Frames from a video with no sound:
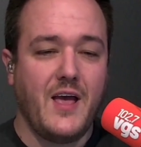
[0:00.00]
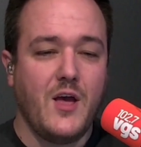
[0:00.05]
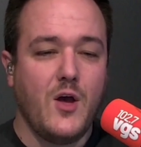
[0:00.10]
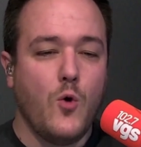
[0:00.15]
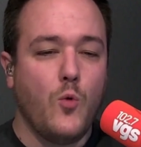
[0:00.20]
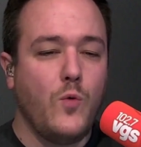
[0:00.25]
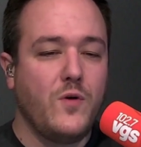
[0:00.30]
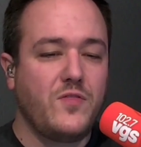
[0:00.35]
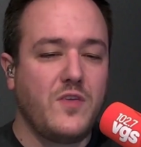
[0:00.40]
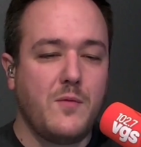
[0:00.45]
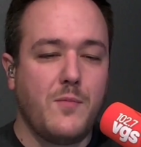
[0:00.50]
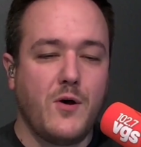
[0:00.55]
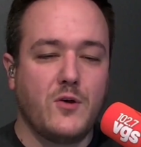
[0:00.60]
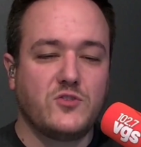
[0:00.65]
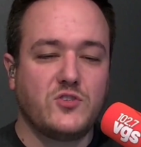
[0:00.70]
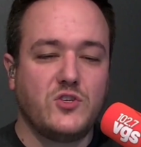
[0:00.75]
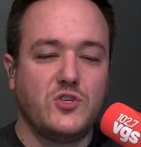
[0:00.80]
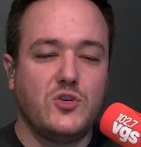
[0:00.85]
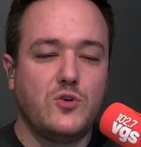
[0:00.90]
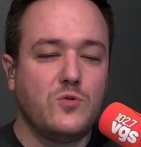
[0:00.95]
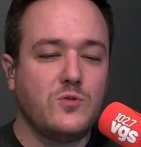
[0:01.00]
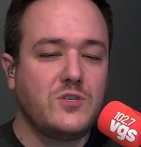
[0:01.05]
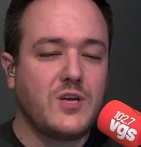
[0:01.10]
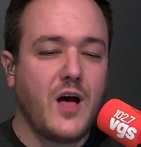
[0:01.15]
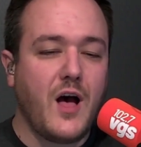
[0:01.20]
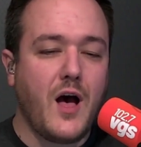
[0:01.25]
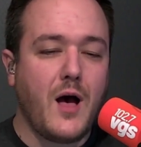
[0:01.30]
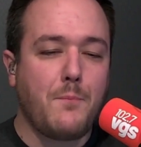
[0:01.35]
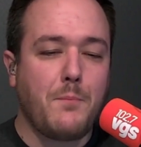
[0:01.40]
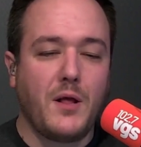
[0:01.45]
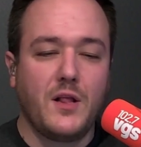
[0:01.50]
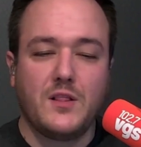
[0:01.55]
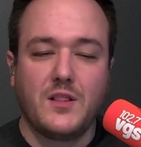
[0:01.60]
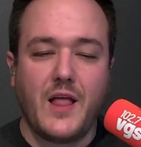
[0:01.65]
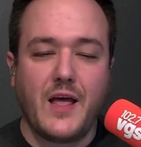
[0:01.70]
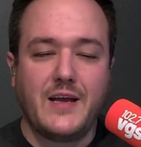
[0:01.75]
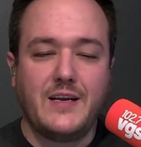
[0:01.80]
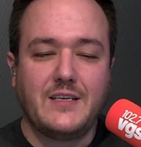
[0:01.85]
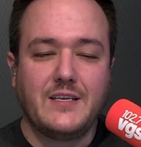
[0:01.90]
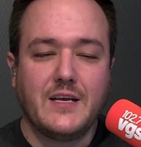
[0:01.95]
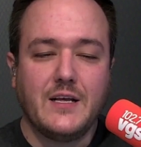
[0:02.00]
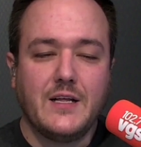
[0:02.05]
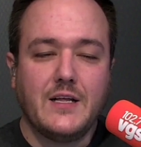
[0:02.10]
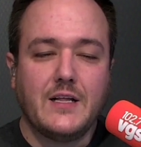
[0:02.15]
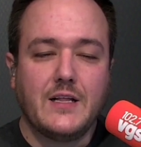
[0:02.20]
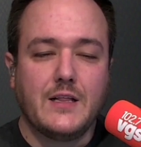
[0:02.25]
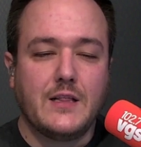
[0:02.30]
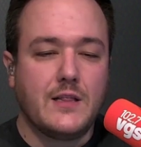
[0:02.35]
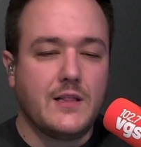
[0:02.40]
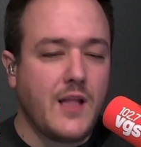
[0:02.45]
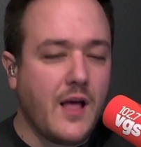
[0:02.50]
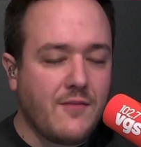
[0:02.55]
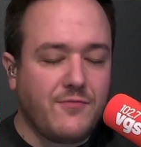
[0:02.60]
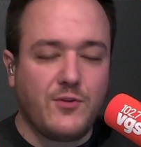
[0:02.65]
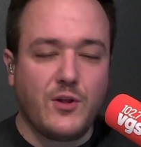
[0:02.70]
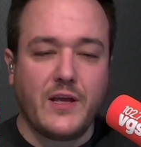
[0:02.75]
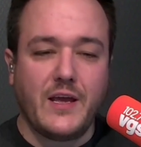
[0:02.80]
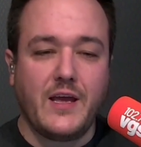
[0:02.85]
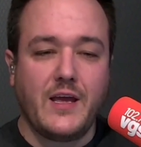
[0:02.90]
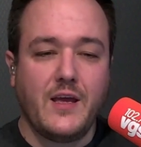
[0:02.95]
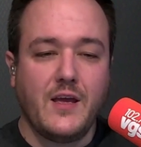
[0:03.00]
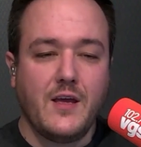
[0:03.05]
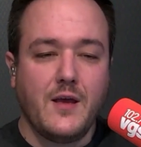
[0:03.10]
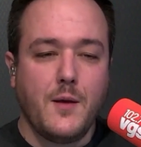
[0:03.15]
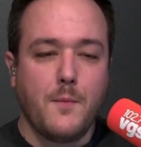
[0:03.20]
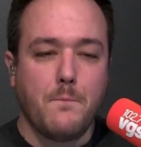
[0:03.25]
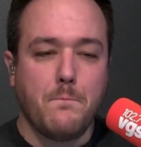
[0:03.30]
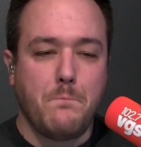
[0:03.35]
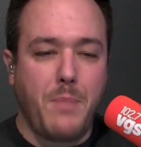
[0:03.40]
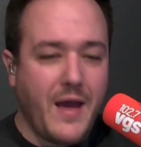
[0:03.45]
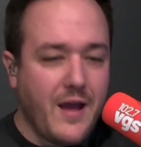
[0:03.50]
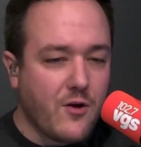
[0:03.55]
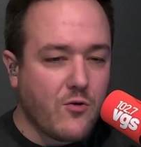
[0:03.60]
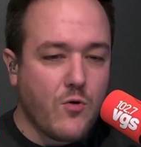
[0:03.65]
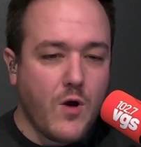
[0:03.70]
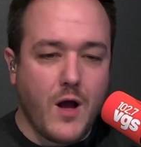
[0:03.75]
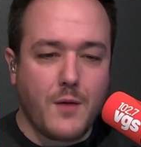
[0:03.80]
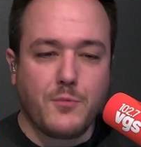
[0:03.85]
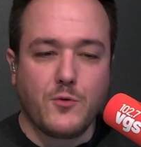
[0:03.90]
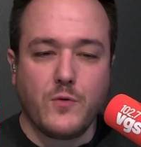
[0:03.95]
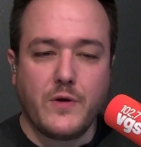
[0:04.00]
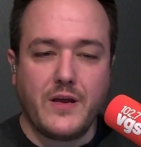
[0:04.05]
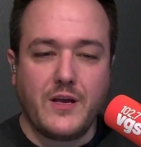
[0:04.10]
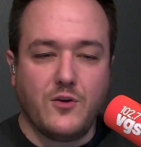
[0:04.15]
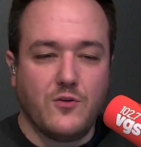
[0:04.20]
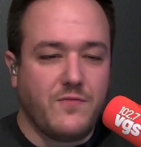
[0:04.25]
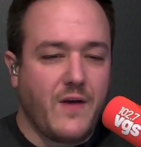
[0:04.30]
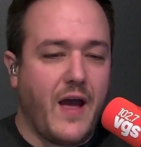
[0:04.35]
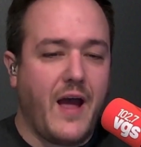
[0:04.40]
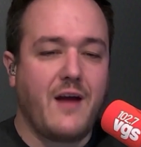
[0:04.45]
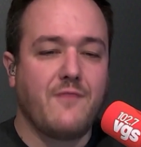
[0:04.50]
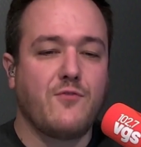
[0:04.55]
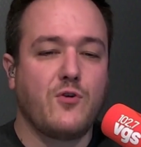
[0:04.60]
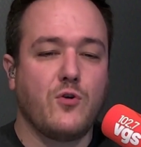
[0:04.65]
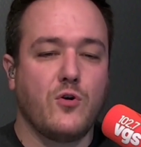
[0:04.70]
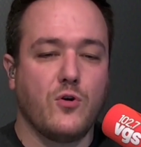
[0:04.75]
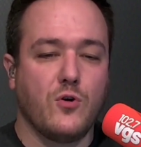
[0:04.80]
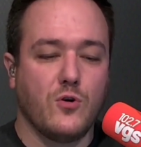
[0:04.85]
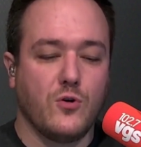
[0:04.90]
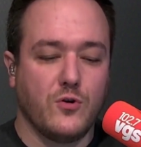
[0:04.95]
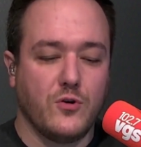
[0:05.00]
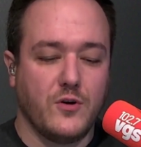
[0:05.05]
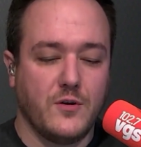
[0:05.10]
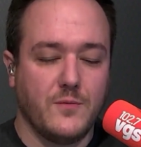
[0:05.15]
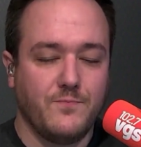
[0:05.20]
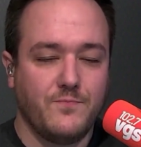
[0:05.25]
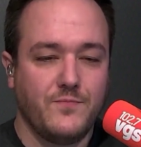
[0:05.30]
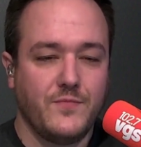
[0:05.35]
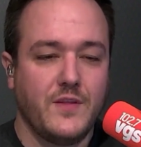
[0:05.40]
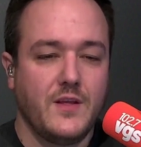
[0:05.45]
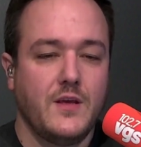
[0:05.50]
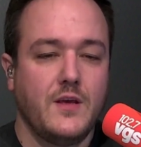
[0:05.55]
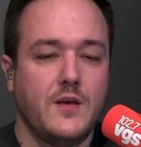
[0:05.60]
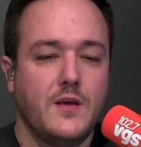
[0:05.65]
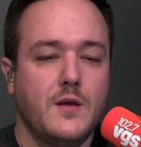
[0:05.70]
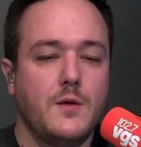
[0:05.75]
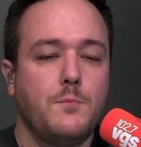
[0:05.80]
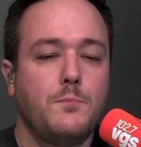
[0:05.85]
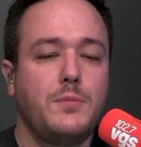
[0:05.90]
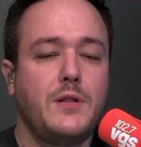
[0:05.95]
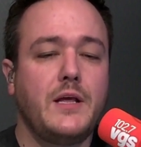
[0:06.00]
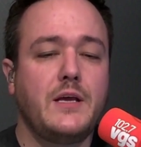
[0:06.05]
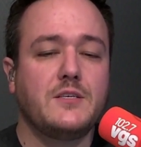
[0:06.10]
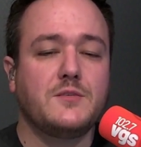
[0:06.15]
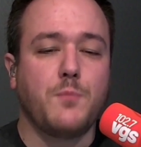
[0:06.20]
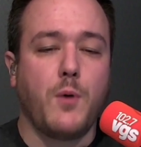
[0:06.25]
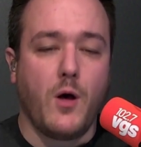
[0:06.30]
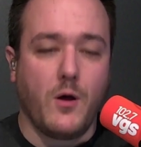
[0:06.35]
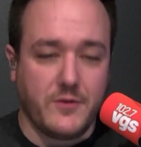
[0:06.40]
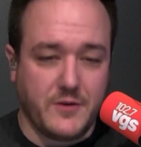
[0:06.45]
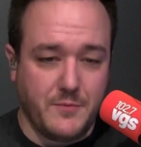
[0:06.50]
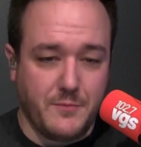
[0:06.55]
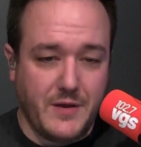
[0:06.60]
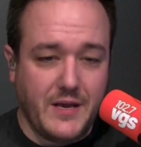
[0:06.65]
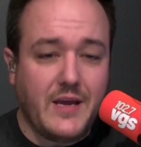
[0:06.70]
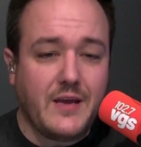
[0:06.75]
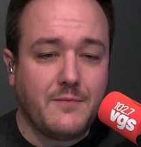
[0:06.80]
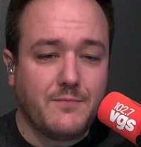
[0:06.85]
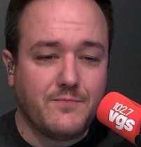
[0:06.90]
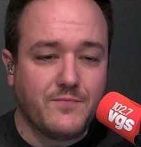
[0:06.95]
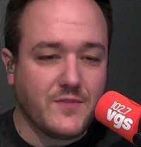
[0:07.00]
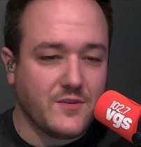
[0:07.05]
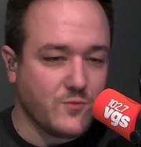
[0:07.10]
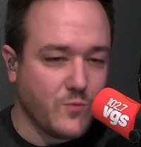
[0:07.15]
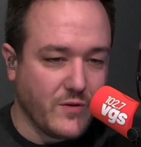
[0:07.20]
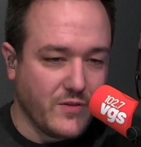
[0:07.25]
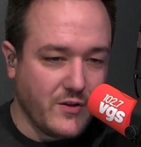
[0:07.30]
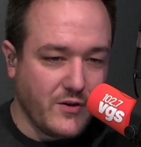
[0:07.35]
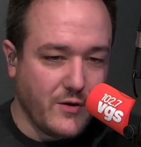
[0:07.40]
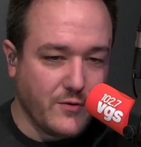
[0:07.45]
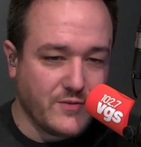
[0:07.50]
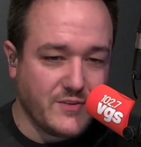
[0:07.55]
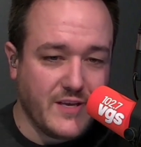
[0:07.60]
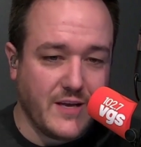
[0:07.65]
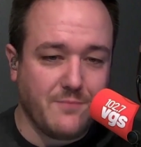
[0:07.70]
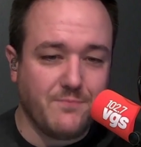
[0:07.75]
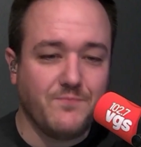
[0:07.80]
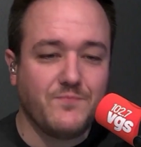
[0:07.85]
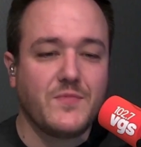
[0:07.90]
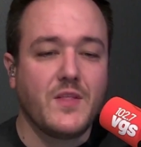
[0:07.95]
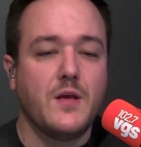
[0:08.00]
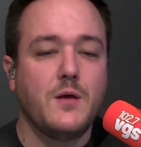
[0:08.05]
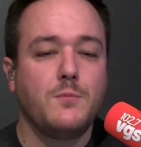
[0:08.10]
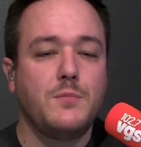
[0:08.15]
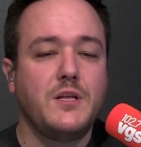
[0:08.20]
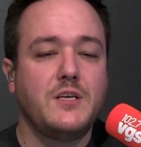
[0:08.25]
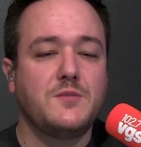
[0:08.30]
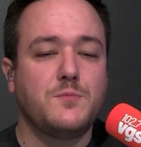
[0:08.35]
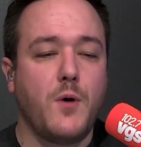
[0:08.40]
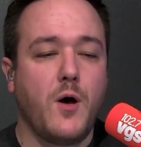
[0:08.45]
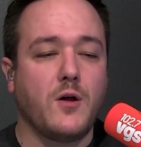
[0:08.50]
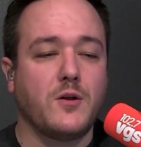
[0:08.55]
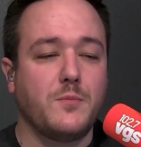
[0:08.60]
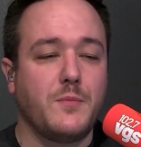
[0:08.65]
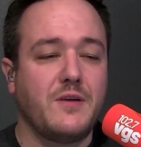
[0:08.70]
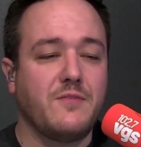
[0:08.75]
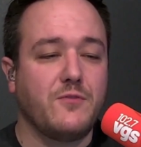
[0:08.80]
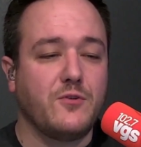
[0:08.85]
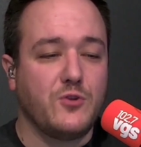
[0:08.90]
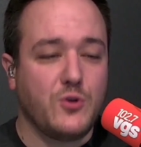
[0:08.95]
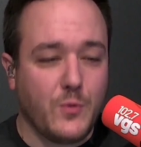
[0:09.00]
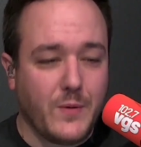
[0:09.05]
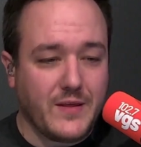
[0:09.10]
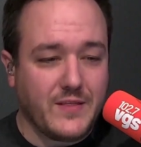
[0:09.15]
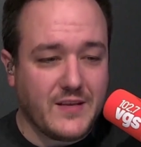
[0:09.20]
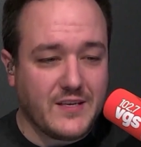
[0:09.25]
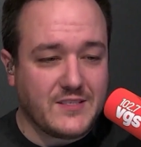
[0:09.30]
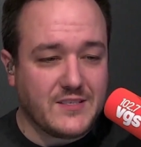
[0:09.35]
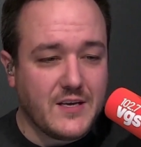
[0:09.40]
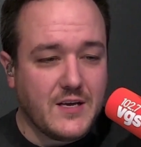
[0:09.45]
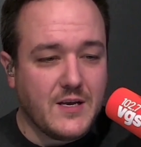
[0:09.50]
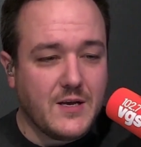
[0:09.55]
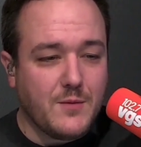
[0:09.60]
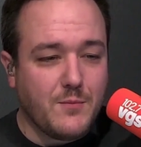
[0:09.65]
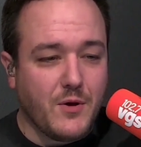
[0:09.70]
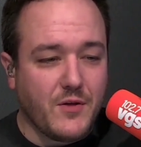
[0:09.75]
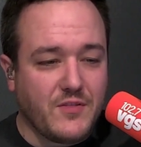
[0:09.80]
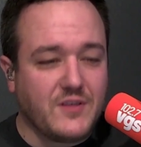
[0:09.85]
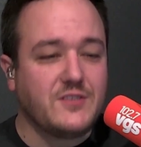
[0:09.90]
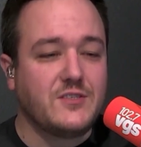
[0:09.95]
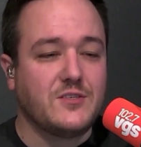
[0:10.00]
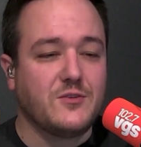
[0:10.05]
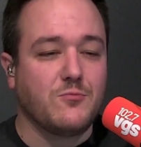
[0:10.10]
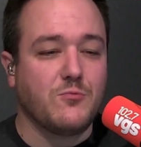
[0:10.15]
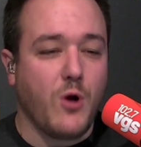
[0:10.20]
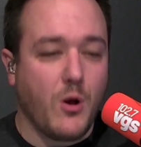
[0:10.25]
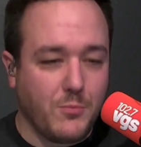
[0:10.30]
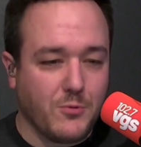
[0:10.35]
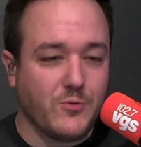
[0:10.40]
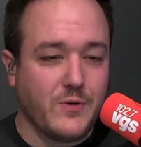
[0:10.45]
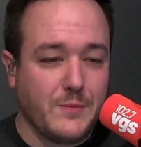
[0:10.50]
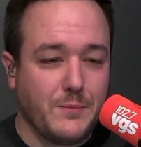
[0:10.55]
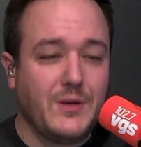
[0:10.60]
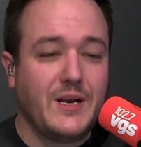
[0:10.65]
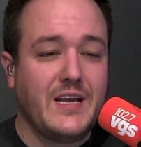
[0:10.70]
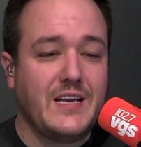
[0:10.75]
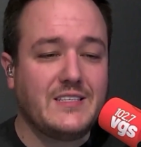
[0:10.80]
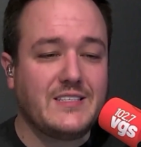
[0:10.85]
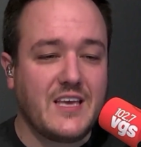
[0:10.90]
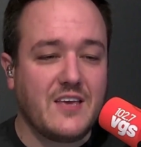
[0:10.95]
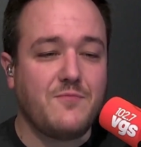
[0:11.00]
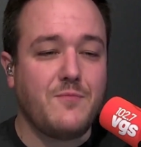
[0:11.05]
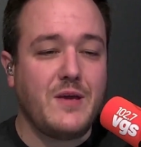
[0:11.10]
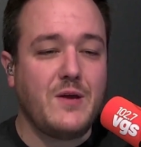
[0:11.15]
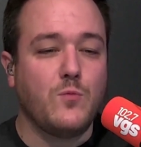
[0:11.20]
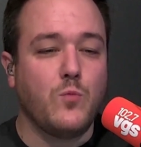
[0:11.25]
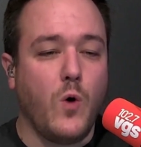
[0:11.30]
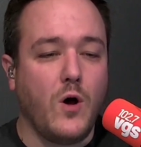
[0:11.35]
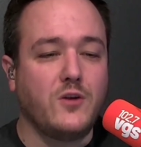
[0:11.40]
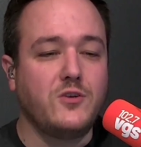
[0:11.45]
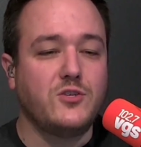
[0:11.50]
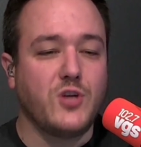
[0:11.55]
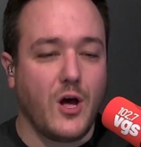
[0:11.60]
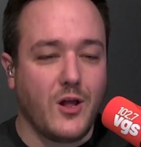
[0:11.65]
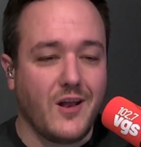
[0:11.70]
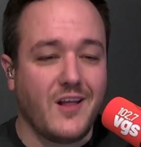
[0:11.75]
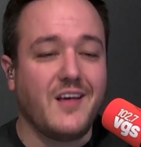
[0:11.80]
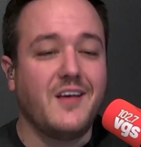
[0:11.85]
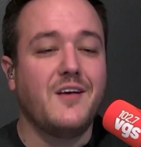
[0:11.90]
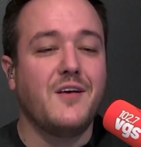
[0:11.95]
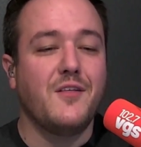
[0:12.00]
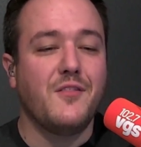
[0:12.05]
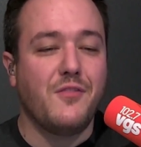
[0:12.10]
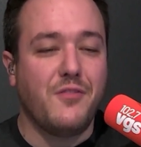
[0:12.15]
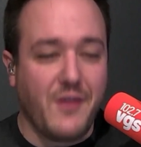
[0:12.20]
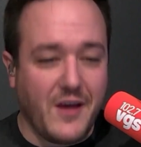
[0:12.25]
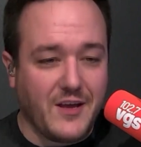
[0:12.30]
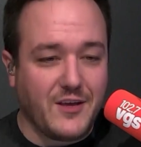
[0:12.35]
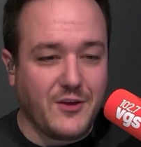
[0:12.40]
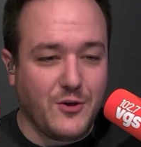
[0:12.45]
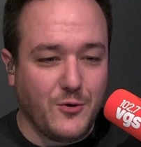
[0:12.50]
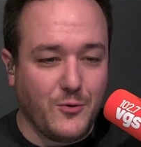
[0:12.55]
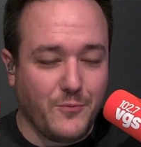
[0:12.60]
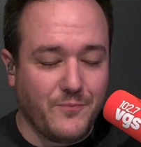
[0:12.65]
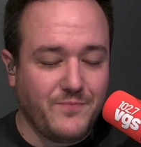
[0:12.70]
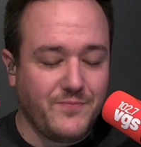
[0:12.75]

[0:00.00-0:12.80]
with the most Utah polite, lovely bank robbery you've ever heard. "Please pardon me," this is what the note said. "Please pardon me for doing this, but this is a robbery. Please give me $1. Thank you."